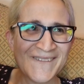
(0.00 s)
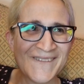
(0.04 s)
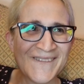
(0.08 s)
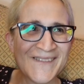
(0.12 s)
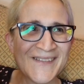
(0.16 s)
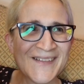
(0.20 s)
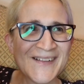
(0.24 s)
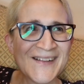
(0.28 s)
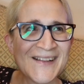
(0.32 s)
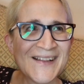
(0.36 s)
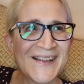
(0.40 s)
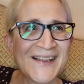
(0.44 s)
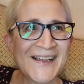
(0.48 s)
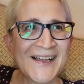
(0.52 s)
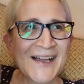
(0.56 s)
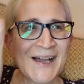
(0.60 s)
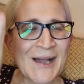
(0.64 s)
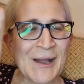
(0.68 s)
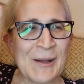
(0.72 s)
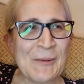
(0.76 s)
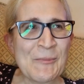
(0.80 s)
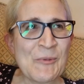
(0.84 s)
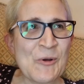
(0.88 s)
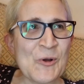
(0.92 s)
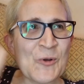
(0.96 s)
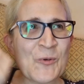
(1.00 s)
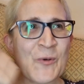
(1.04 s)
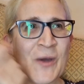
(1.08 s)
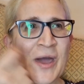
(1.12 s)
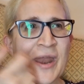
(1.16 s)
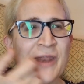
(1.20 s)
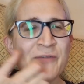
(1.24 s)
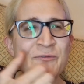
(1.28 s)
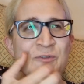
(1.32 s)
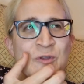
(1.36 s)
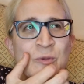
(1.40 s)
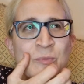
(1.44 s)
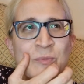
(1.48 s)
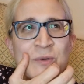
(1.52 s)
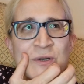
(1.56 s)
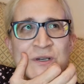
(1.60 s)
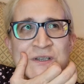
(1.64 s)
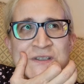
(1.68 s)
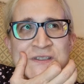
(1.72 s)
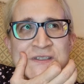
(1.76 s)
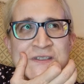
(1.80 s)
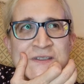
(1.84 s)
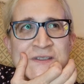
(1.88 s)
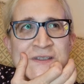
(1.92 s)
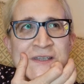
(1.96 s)
I quite a few
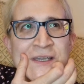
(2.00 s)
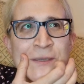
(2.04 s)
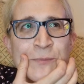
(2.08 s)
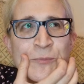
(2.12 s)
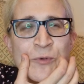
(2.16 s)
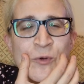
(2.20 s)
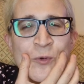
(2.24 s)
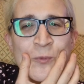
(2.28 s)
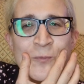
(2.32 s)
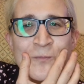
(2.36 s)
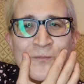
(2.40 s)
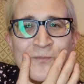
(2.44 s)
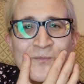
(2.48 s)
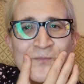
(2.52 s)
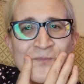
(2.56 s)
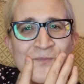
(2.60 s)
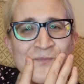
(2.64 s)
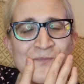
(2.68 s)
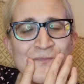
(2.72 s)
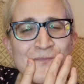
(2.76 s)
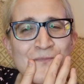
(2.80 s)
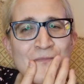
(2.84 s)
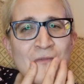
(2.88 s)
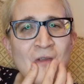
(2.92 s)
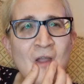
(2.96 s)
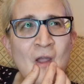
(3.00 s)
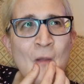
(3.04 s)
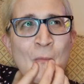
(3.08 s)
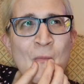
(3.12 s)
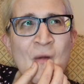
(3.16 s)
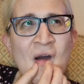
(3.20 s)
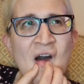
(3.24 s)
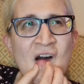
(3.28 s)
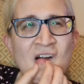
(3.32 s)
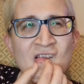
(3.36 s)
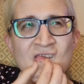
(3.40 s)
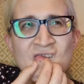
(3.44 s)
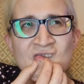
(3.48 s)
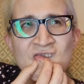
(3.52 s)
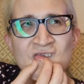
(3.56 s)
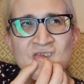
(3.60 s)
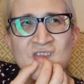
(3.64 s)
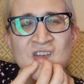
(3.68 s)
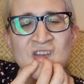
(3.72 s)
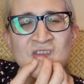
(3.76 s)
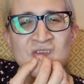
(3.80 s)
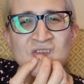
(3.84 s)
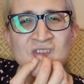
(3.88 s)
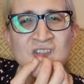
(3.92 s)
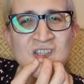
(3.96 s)
books in Hebrew, about
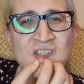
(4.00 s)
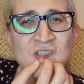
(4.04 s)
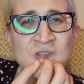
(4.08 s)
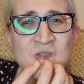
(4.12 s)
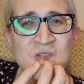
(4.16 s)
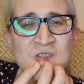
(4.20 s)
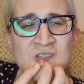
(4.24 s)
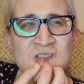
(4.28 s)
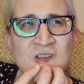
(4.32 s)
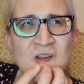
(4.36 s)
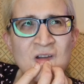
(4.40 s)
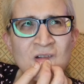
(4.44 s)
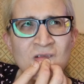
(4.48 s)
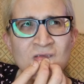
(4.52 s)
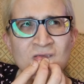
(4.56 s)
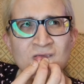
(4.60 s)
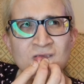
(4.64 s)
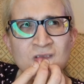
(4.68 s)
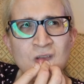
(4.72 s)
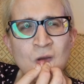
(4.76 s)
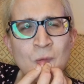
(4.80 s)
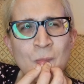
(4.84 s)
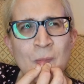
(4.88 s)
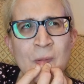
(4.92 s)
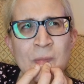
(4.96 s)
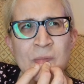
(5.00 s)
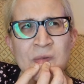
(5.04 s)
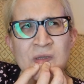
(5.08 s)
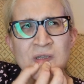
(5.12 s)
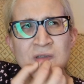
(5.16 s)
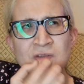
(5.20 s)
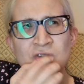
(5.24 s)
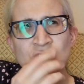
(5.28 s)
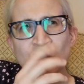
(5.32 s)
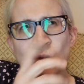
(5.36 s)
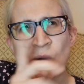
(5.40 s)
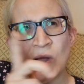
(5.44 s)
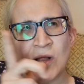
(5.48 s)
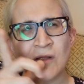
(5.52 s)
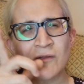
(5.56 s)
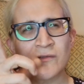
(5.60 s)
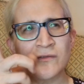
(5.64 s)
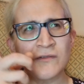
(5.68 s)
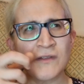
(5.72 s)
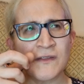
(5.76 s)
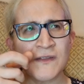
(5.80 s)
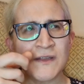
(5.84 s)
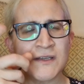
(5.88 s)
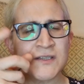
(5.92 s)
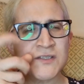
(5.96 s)
15 or so, uh, maybe 12,
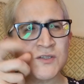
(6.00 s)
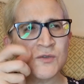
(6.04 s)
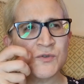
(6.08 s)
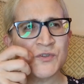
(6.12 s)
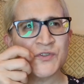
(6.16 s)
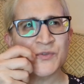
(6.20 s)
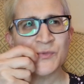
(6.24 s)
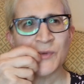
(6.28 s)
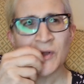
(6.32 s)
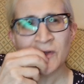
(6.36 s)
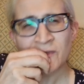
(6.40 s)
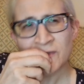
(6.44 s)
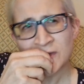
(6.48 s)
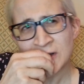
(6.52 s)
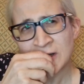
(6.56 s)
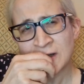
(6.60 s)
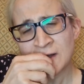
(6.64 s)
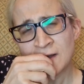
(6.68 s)
I think it's only 12,